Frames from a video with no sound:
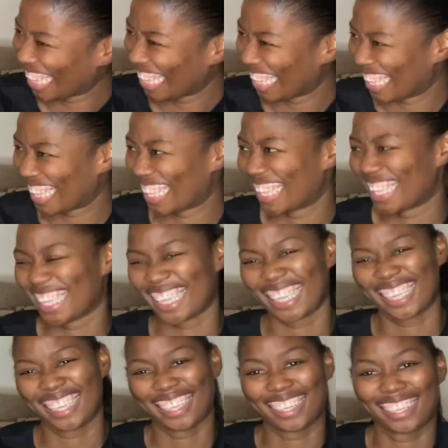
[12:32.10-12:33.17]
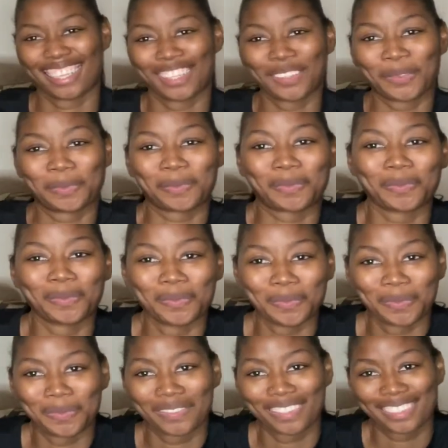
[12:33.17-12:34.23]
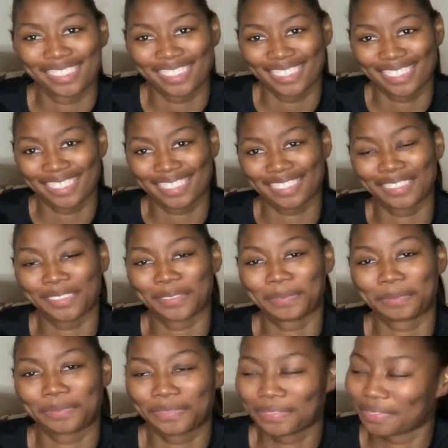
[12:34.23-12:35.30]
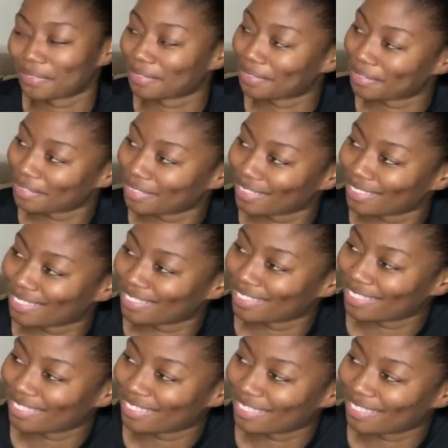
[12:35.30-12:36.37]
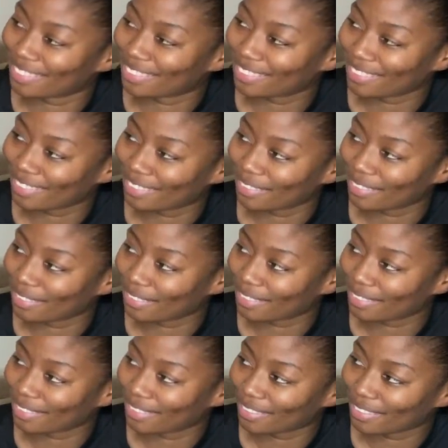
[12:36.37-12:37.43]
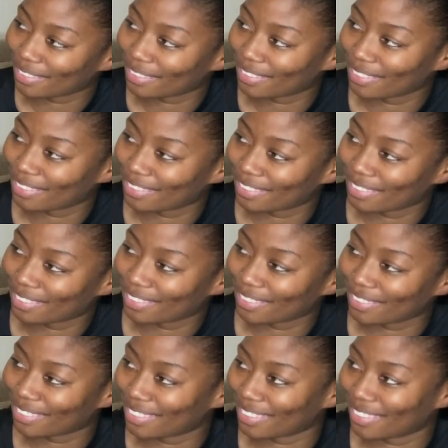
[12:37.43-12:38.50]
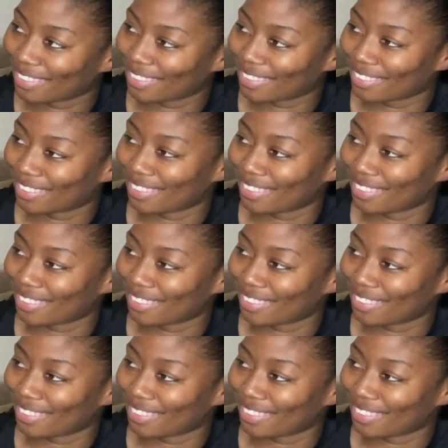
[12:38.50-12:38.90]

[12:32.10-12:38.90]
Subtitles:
(not speaking)